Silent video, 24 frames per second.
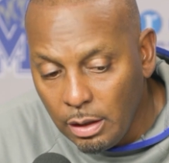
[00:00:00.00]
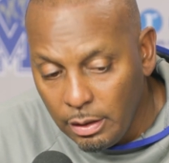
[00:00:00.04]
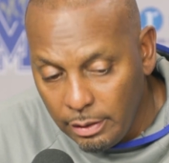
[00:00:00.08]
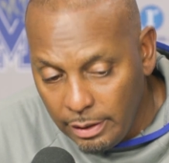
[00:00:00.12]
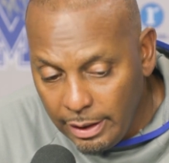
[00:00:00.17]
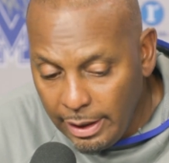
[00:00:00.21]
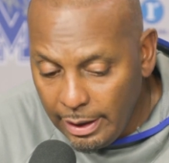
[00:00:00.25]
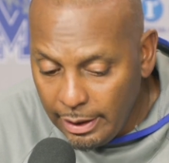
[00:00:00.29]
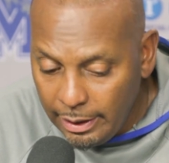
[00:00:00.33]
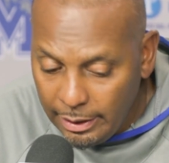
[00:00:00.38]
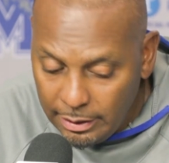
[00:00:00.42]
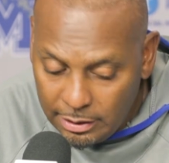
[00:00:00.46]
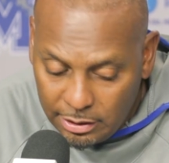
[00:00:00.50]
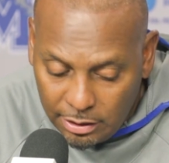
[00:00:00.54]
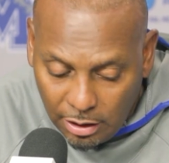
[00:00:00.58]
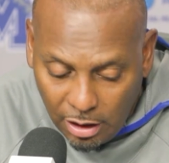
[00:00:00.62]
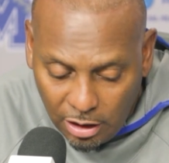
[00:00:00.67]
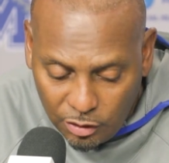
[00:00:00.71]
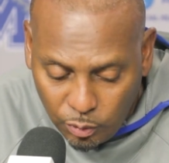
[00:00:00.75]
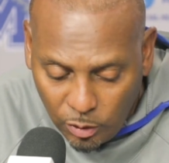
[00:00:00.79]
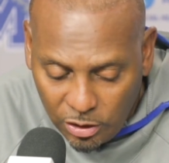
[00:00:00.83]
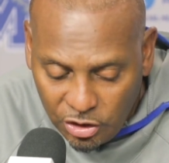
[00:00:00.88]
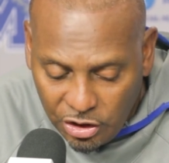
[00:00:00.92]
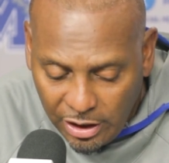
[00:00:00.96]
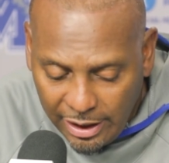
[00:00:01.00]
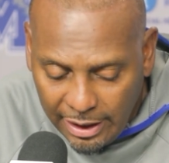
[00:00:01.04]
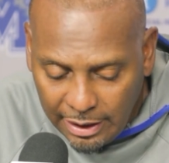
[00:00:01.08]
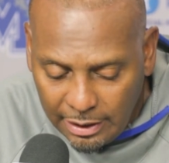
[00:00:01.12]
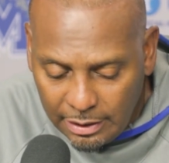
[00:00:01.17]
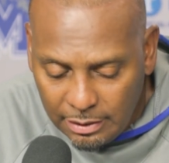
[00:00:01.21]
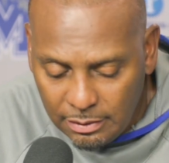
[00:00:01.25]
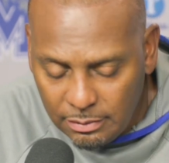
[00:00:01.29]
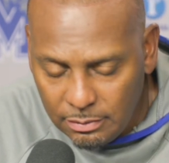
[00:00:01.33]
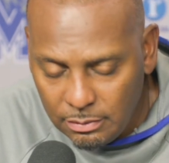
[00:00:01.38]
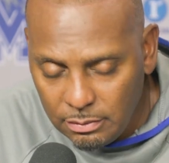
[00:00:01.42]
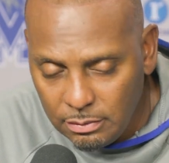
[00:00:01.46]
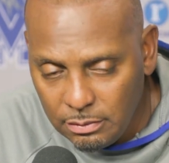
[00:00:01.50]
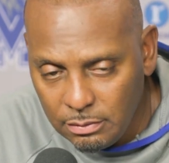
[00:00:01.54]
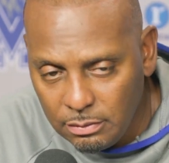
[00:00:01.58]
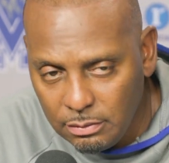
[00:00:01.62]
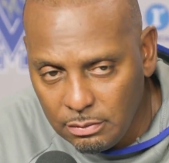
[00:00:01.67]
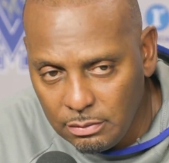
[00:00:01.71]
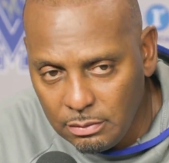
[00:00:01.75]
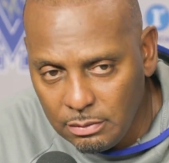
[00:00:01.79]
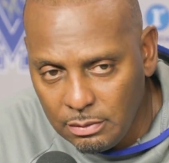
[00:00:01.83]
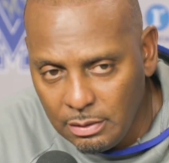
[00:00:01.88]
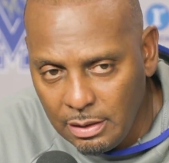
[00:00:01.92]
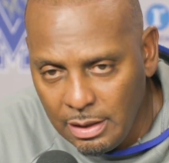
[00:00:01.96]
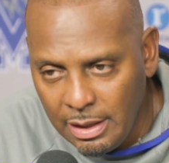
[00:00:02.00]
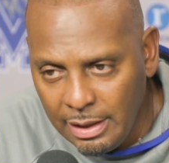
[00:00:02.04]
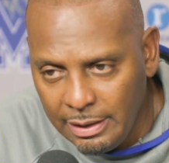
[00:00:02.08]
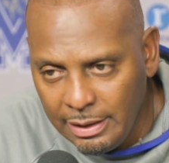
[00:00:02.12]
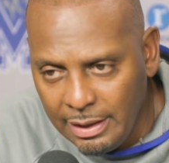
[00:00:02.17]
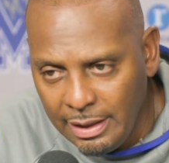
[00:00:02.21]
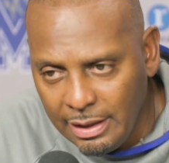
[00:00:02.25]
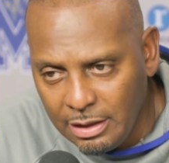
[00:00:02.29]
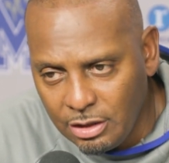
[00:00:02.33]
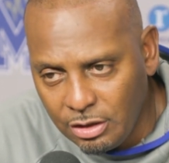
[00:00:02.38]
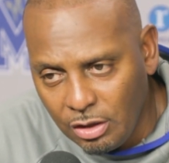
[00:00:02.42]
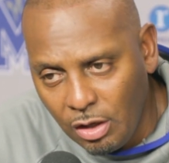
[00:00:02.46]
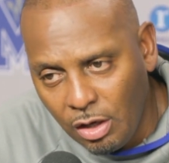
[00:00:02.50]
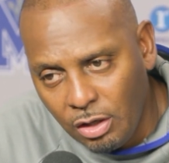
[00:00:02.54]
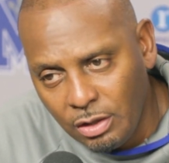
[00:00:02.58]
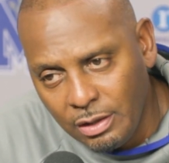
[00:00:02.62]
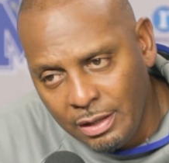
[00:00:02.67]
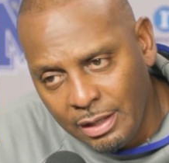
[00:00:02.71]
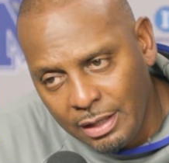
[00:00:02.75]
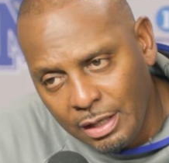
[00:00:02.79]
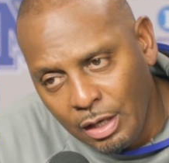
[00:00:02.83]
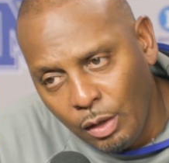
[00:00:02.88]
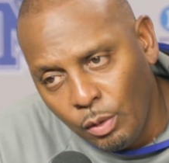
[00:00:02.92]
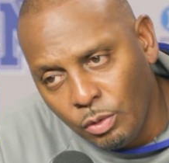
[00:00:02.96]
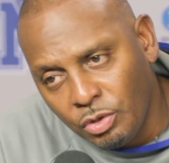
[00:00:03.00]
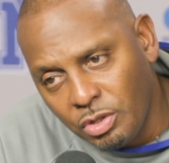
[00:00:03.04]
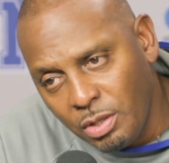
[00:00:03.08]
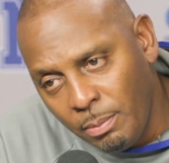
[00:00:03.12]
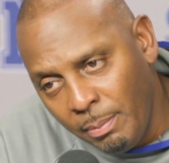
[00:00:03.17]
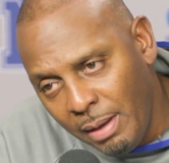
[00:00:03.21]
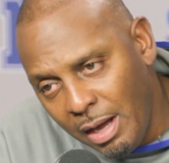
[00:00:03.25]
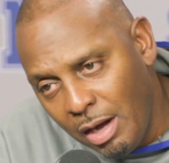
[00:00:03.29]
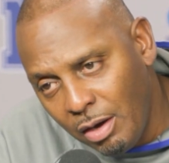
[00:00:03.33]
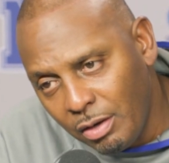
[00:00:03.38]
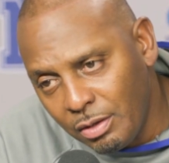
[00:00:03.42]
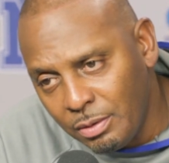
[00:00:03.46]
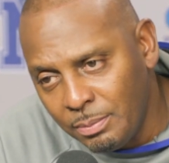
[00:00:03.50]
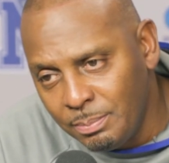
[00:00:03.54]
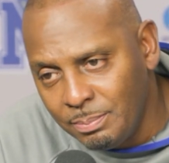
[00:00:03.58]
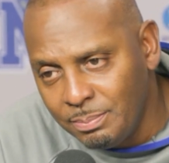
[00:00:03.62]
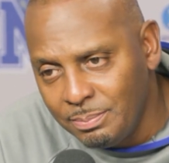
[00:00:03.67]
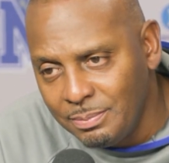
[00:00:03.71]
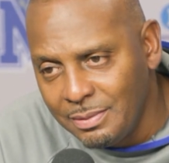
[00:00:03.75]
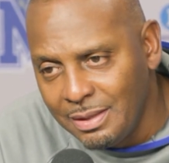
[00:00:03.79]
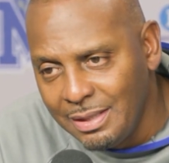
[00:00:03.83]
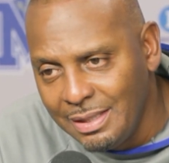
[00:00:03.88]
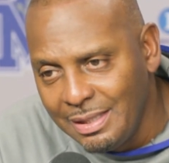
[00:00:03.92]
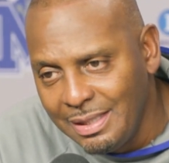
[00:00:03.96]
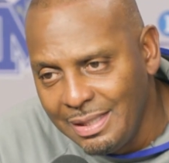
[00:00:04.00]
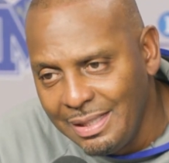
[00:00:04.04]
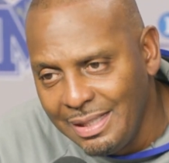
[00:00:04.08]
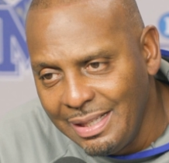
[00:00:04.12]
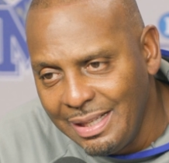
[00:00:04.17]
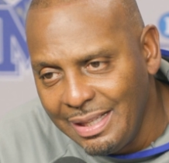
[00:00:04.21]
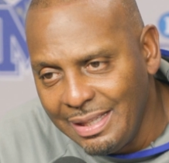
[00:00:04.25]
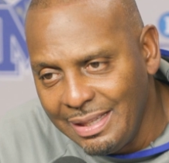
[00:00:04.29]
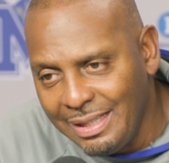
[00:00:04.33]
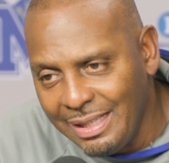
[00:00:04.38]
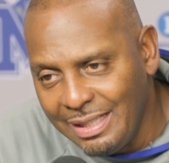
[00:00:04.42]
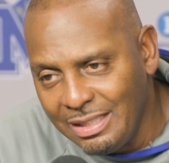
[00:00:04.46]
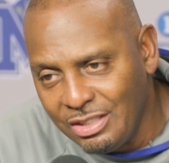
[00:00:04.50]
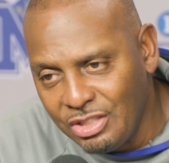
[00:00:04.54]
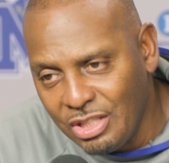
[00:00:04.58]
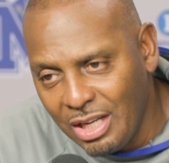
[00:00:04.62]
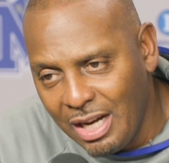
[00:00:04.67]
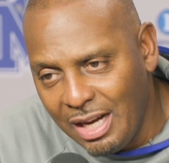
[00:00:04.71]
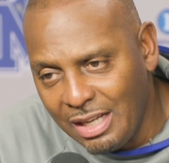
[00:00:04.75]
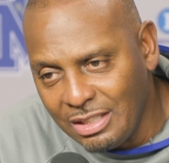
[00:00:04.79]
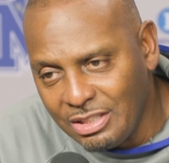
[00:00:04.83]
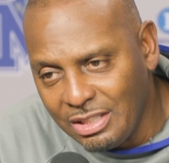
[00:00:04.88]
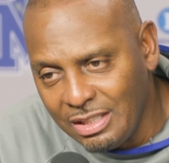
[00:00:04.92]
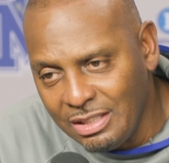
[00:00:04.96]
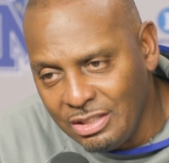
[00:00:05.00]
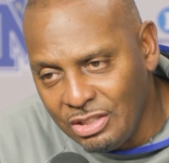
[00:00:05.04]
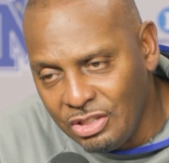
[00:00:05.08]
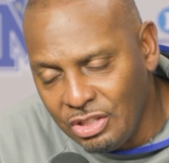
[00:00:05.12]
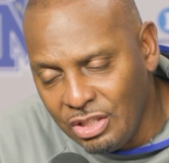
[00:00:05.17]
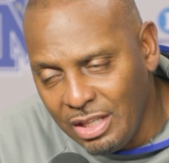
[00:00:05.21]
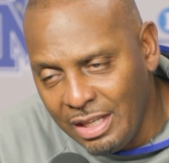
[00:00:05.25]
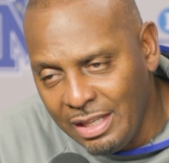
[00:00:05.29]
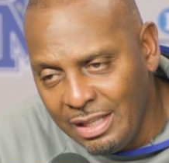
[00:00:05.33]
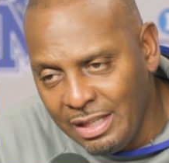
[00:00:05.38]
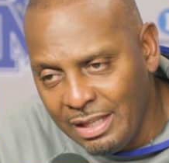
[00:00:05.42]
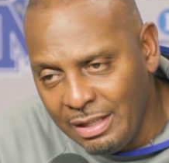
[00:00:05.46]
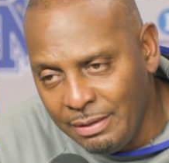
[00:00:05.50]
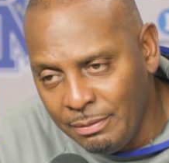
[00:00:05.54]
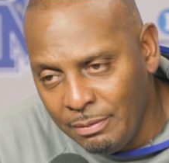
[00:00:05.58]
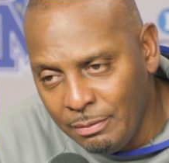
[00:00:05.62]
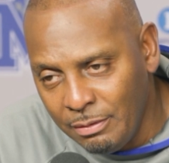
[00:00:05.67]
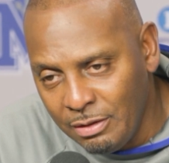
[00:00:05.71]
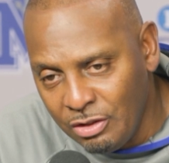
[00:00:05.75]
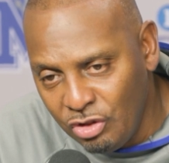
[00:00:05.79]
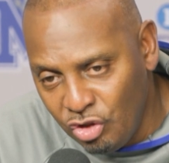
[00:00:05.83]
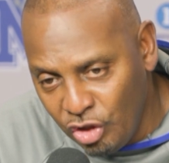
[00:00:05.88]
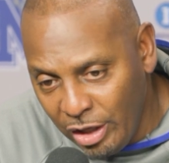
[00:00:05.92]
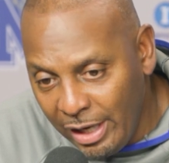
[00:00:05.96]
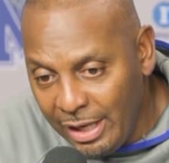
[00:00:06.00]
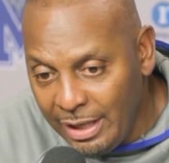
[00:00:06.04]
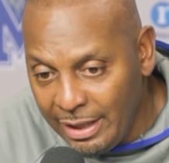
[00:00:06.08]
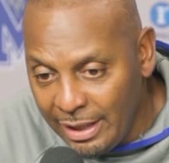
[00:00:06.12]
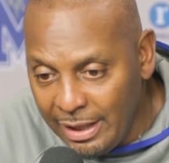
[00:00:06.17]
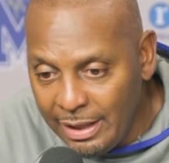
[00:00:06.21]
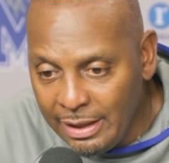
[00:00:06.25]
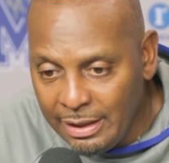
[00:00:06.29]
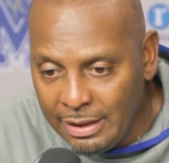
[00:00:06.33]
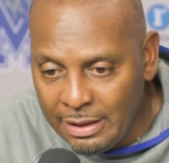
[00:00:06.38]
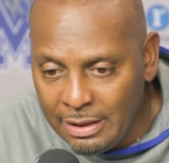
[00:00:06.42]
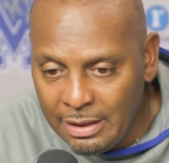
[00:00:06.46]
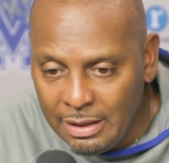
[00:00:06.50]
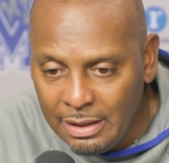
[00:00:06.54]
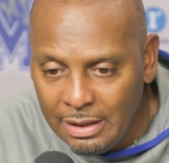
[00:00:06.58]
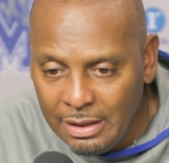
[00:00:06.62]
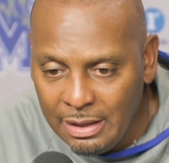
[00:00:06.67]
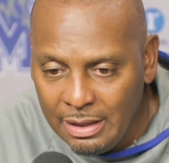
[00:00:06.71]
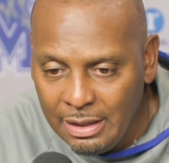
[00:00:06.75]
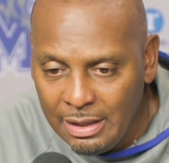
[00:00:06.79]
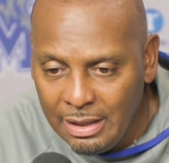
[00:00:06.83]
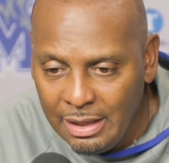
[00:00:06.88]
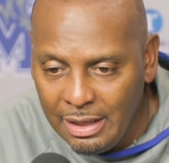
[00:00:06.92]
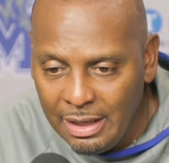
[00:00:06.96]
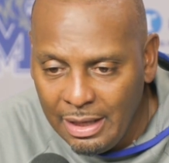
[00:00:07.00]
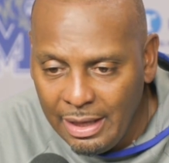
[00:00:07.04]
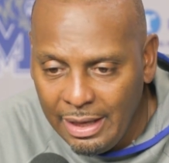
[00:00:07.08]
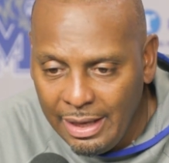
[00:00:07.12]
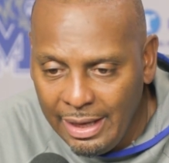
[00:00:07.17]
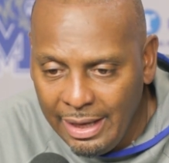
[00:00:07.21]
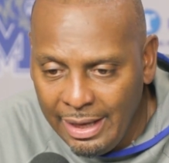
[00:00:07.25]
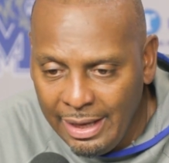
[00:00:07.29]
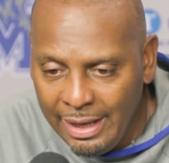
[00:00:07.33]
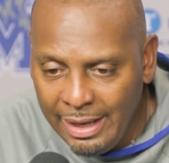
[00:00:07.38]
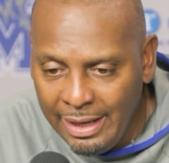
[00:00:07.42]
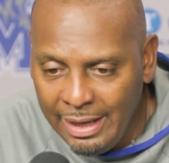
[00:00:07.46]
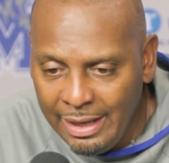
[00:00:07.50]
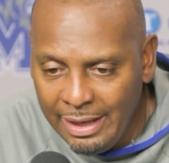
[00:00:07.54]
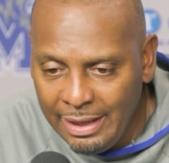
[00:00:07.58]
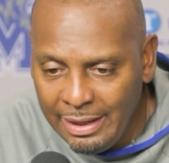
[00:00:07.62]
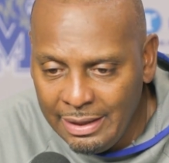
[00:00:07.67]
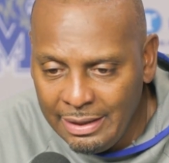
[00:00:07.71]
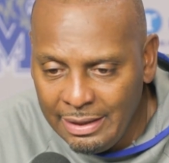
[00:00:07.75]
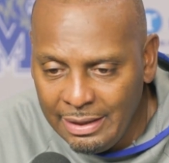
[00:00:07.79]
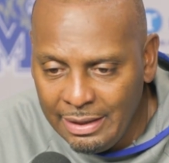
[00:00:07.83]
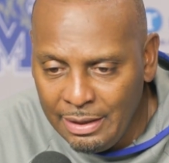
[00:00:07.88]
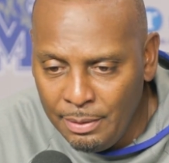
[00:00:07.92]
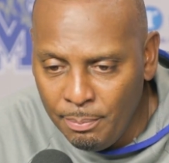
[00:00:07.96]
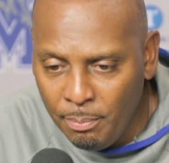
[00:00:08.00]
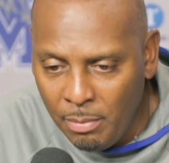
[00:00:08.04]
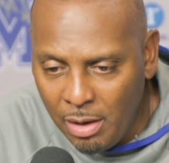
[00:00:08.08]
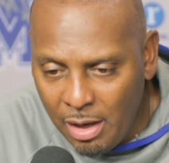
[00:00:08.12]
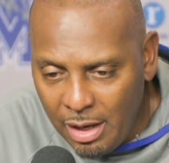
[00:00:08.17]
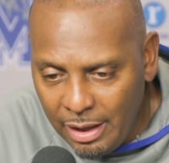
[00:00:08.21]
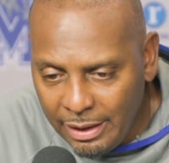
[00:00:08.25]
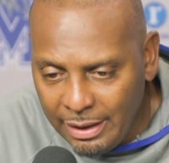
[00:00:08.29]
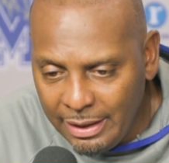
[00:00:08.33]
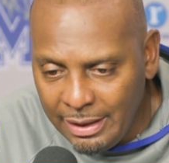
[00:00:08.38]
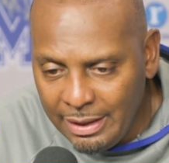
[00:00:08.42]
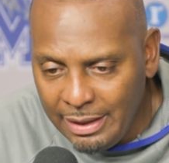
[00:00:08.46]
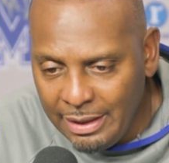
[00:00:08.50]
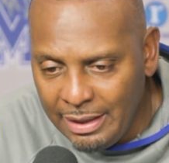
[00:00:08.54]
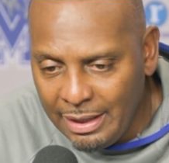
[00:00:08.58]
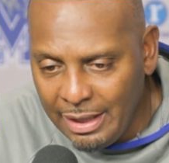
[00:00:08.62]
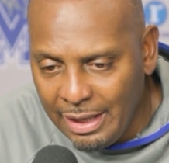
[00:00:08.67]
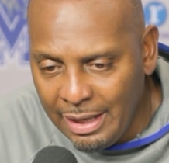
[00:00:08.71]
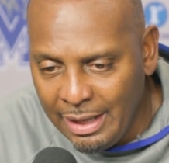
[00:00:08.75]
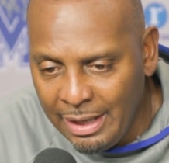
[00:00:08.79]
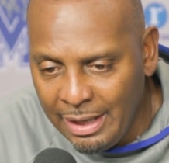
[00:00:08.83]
Yeah, it starts with Jalen, and then it goes to Malcolm, then Josh and Jaden and Imani